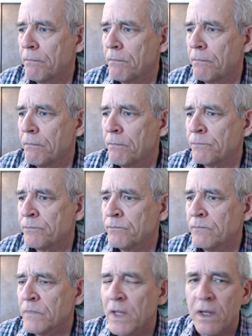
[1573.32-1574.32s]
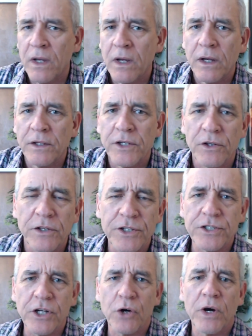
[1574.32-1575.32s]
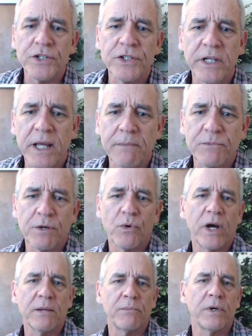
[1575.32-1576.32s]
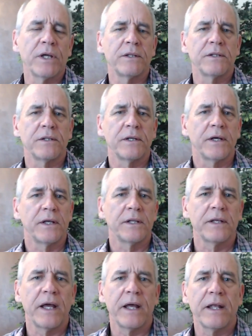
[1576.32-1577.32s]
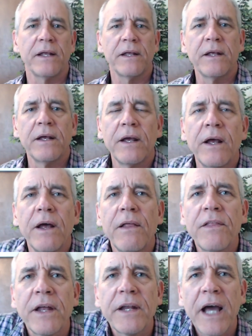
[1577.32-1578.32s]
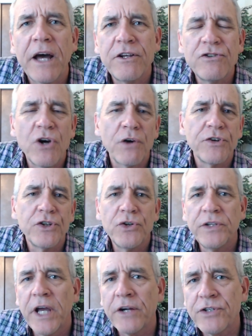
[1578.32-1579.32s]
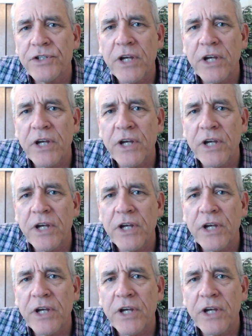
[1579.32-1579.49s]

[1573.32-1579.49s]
So this is a question that comes up quite a bit. Uh, that how do you know if you're doing the exercises right?